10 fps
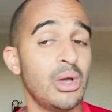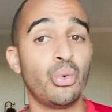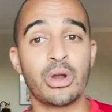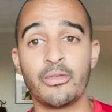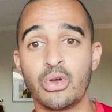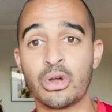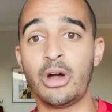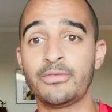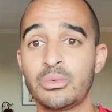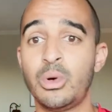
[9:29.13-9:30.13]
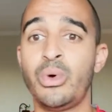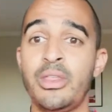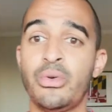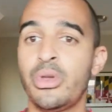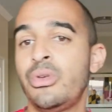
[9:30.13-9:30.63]
whatever you're comfortable
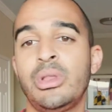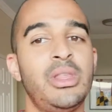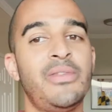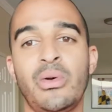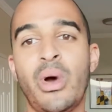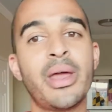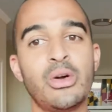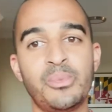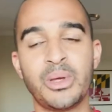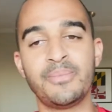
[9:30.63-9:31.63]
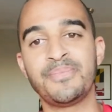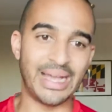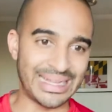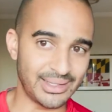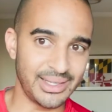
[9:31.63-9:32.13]
with, or you can leave it wide open.
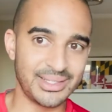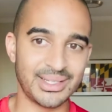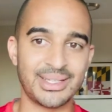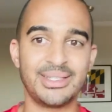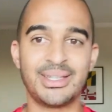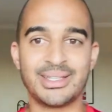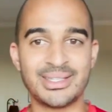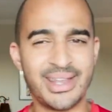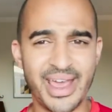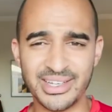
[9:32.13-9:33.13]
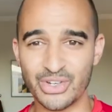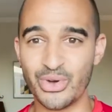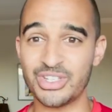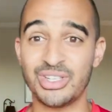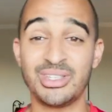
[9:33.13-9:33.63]
That leads us into this next
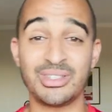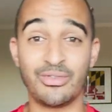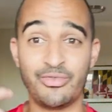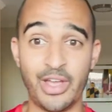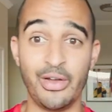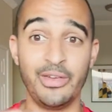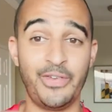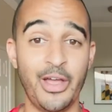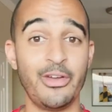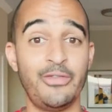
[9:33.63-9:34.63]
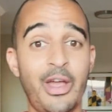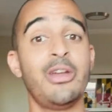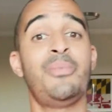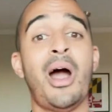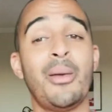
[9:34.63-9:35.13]
question. This is a very, very,
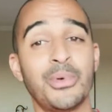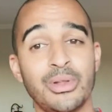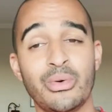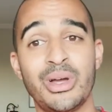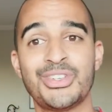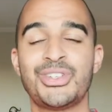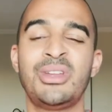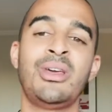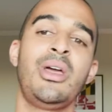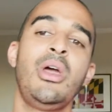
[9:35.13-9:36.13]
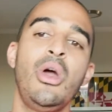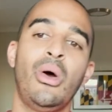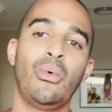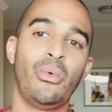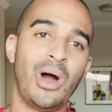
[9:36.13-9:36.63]
very popular question.
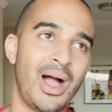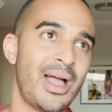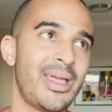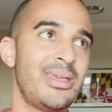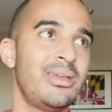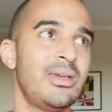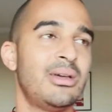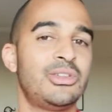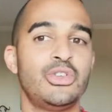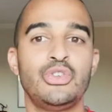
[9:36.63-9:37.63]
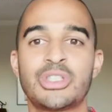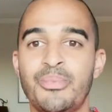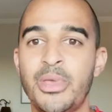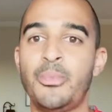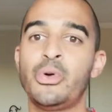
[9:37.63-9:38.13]
Why do
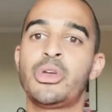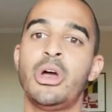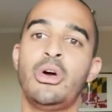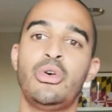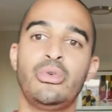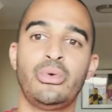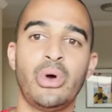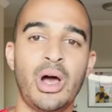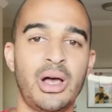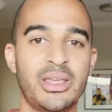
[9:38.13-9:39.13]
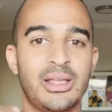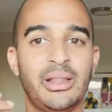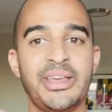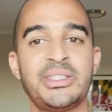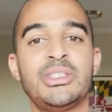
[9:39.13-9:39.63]
some people go uh, get
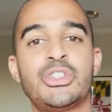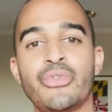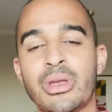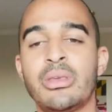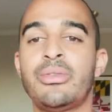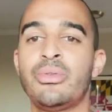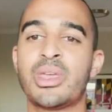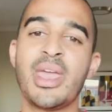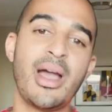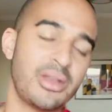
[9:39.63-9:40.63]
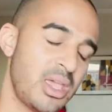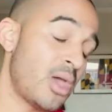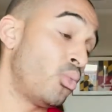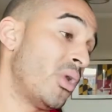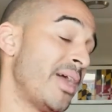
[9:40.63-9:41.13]
licensed directly through the county,
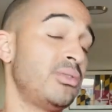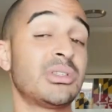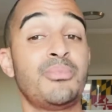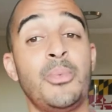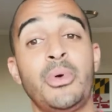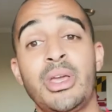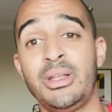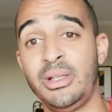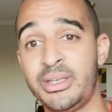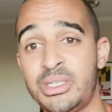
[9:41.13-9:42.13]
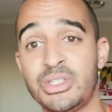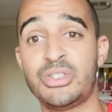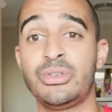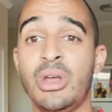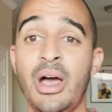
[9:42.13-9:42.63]
and why do some people get
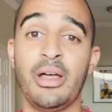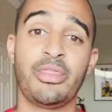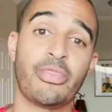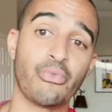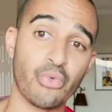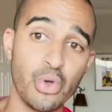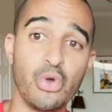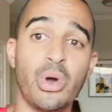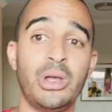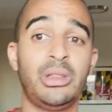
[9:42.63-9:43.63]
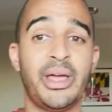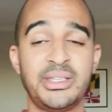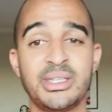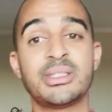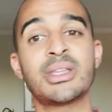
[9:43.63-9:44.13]
licensed uh, through a
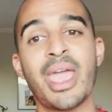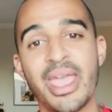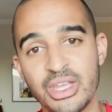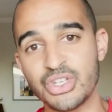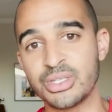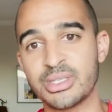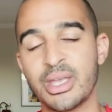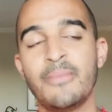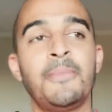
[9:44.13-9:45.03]
licensed agency?